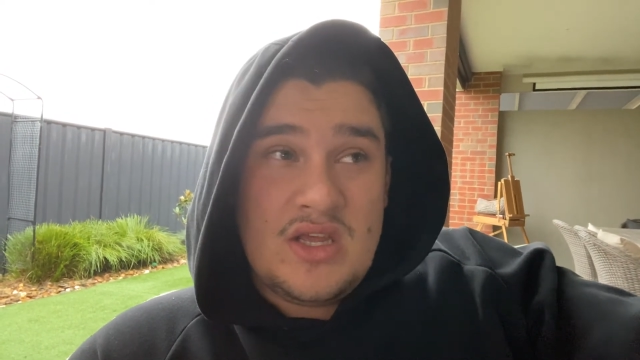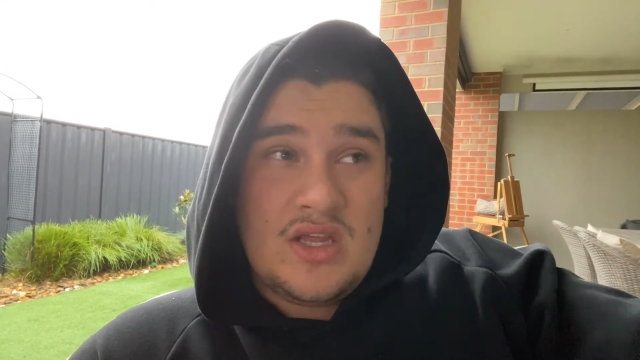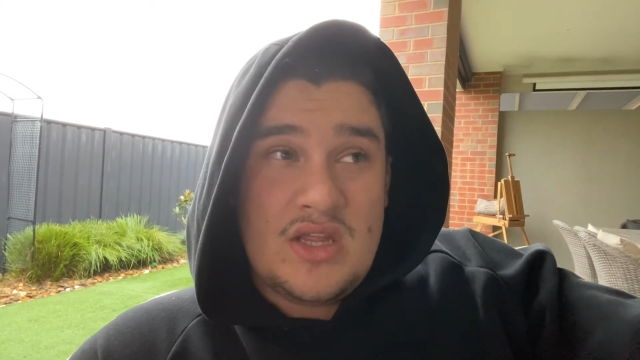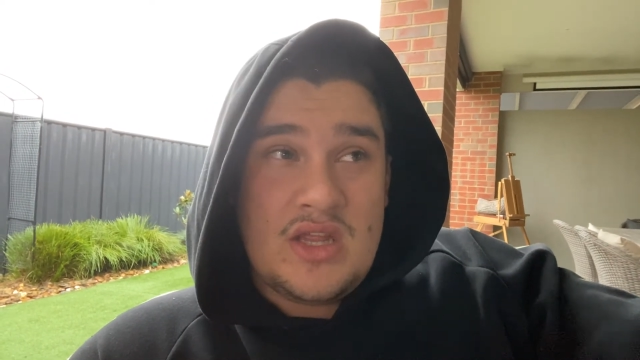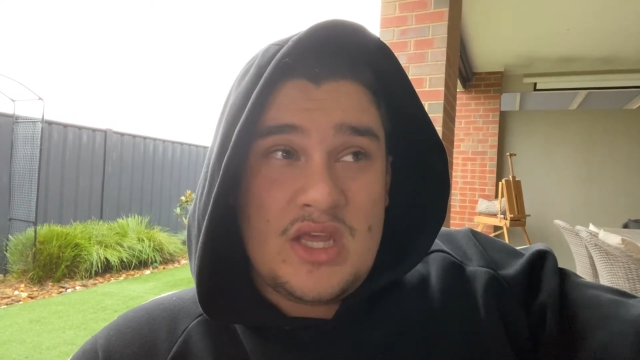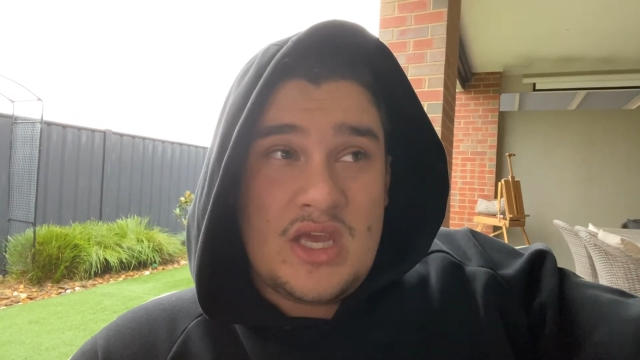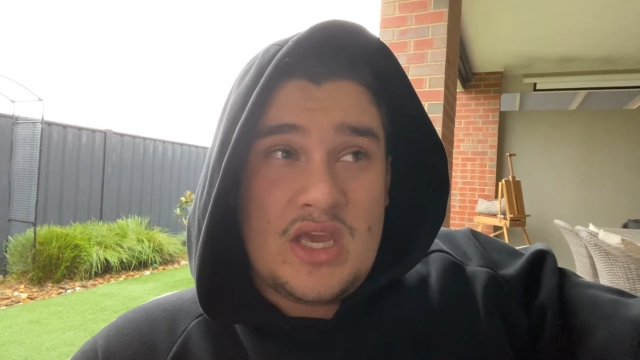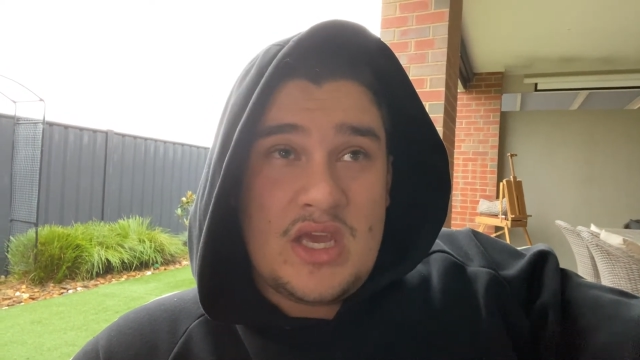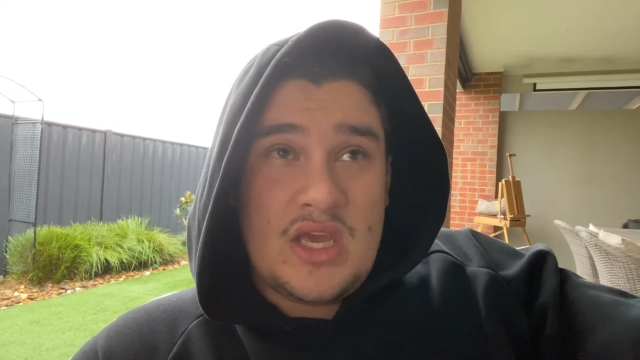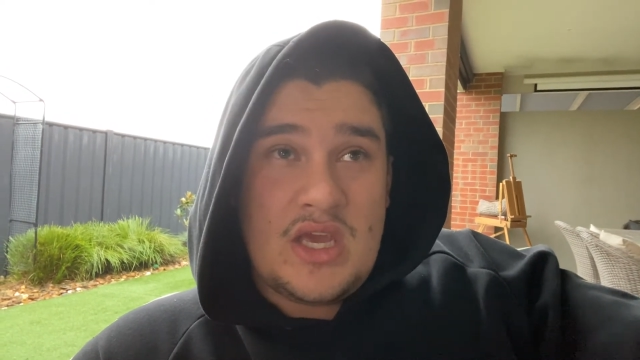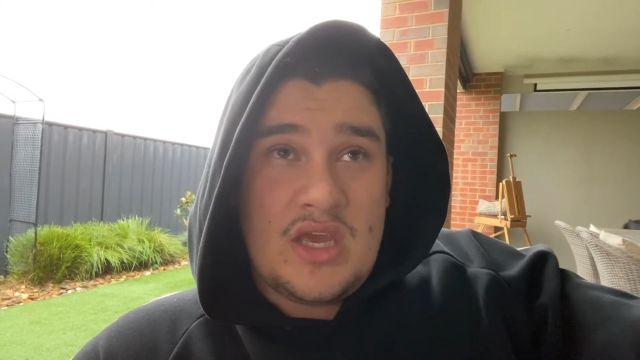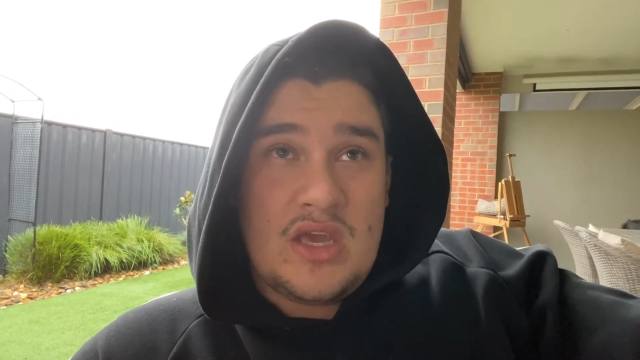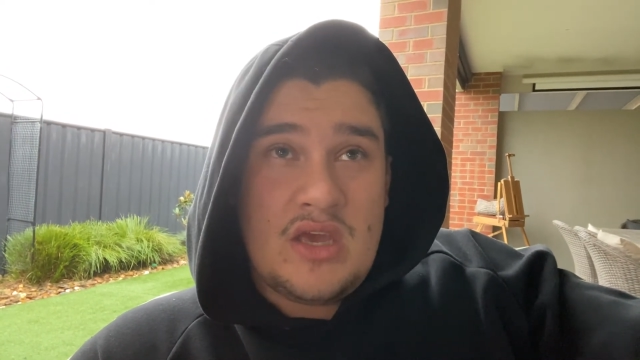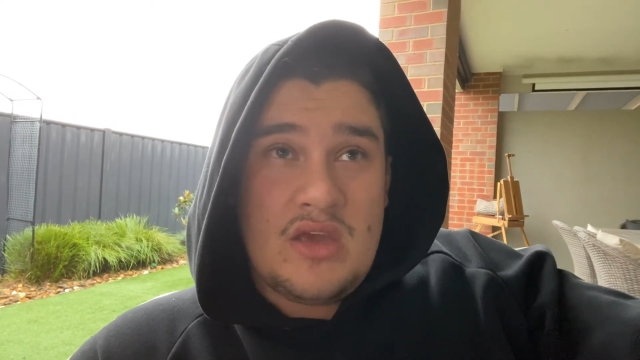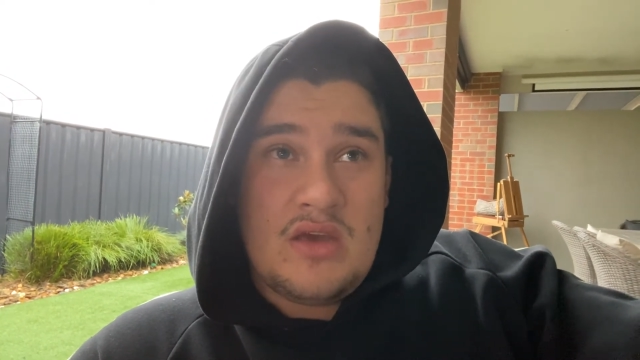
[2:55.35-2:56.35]

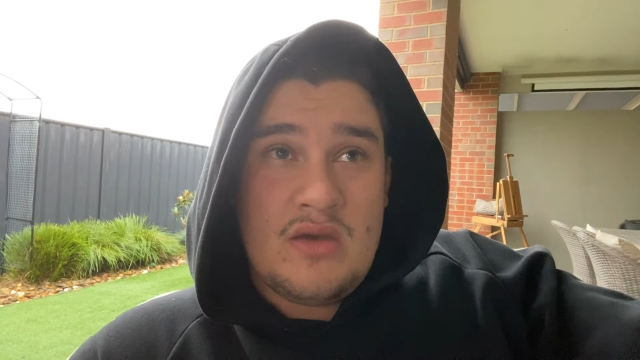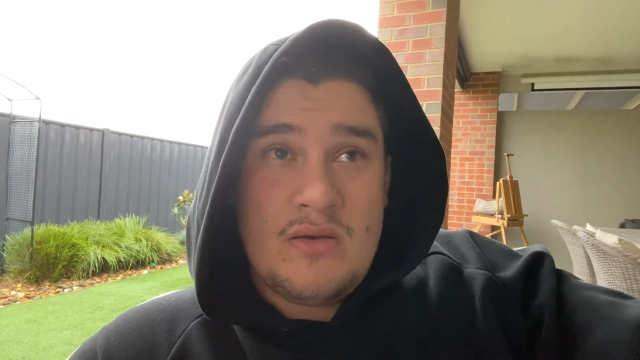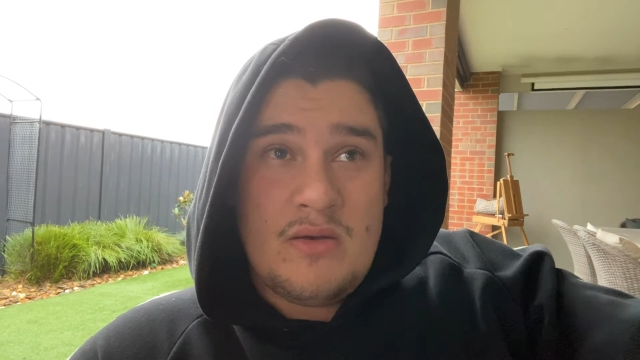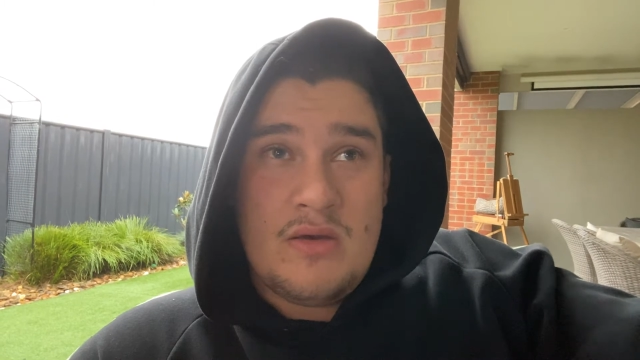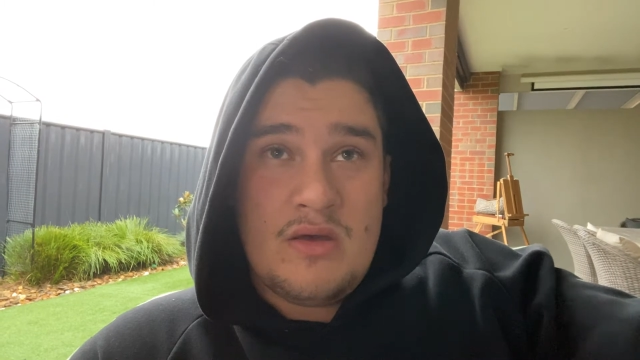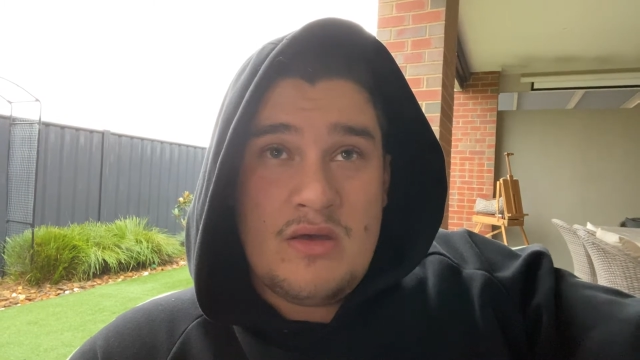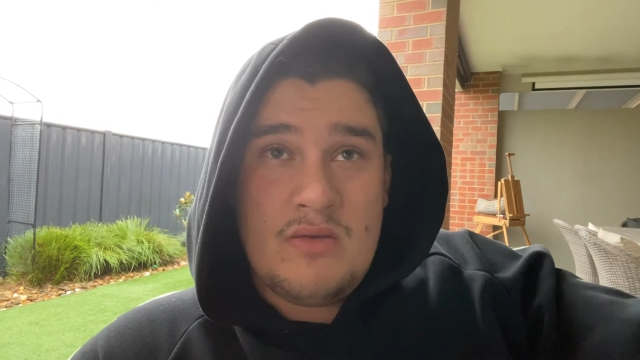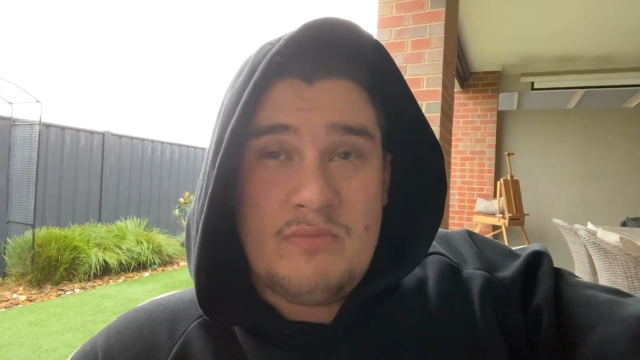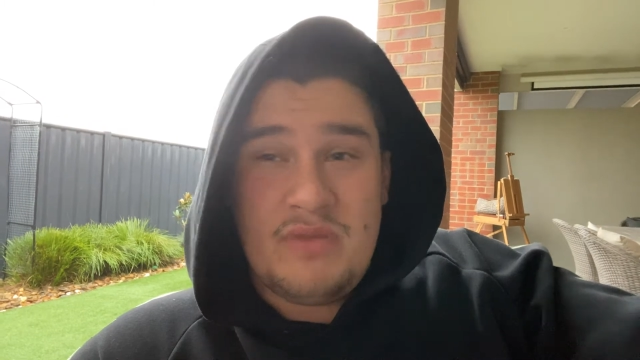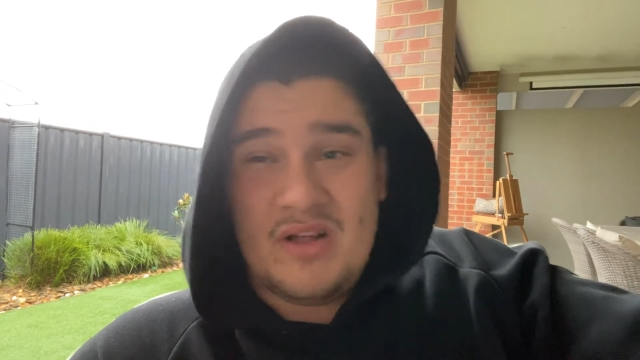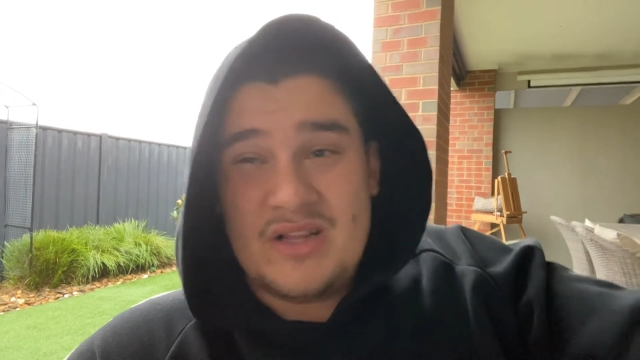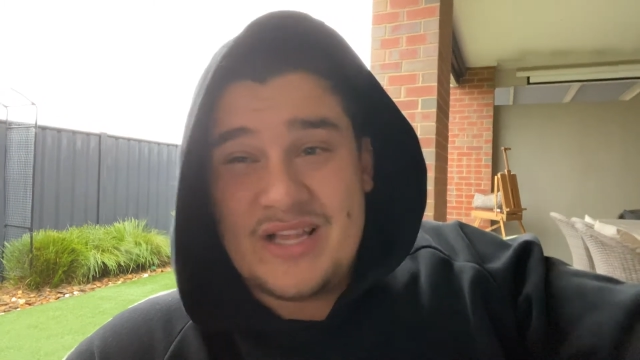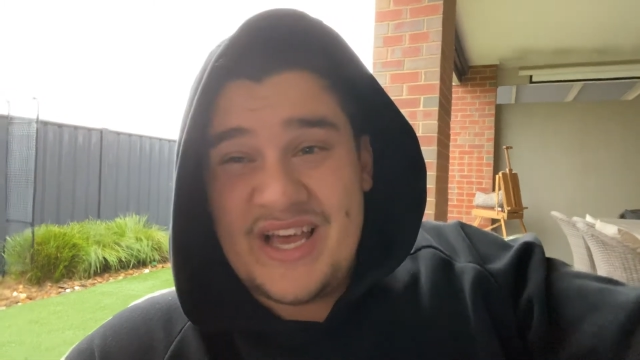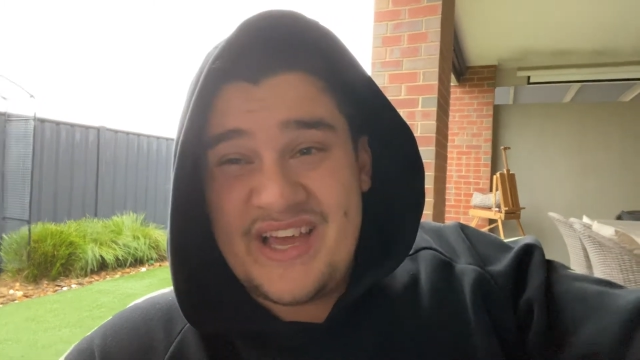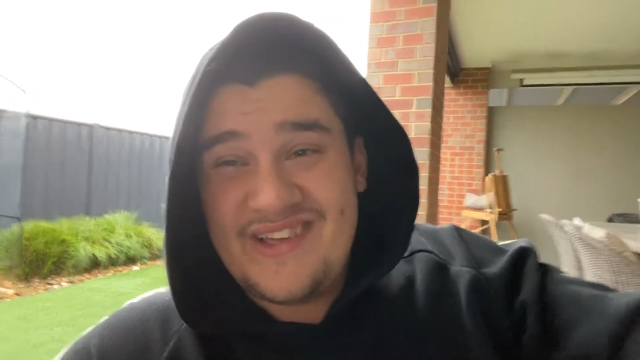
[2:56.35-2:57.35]
the
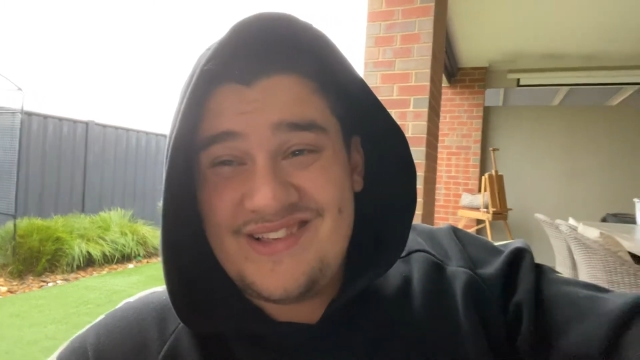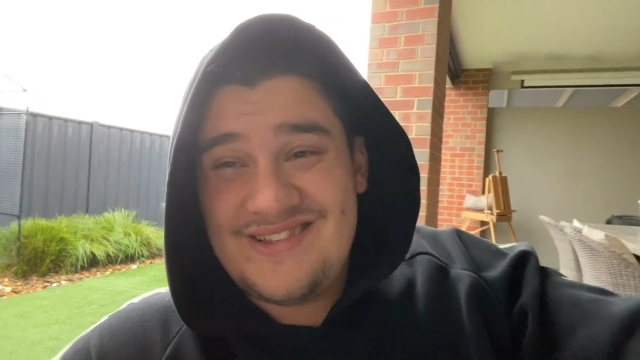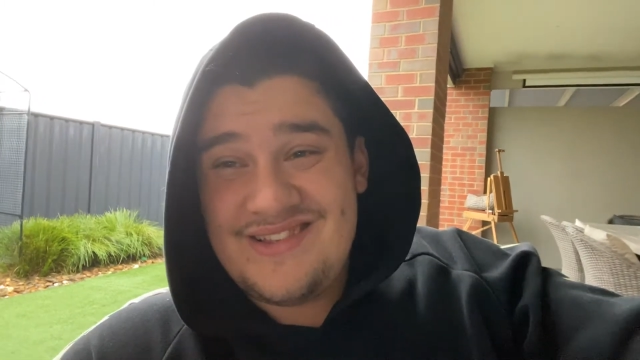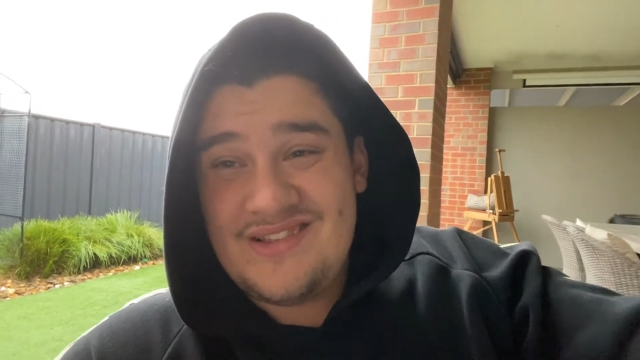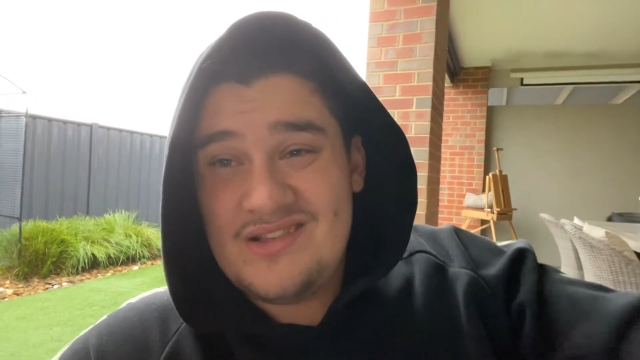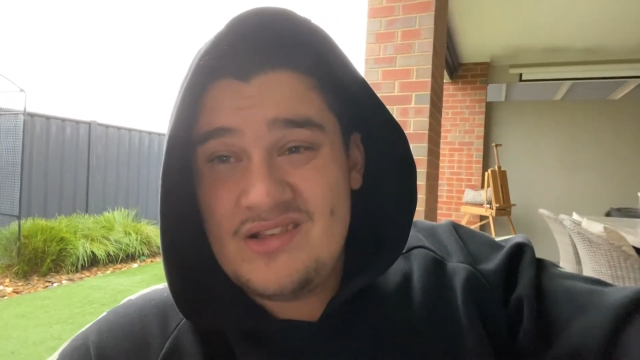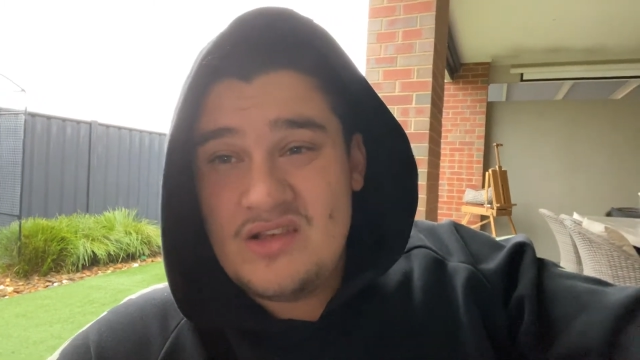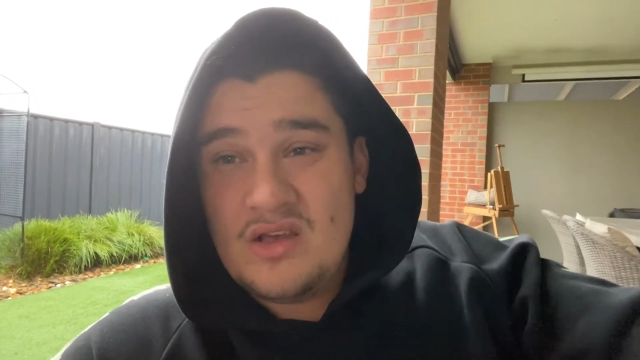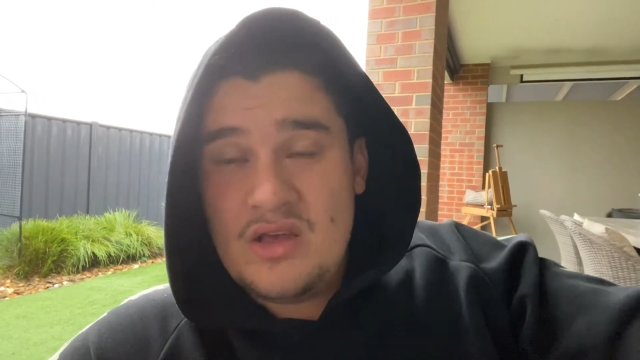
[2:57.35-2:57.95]
police,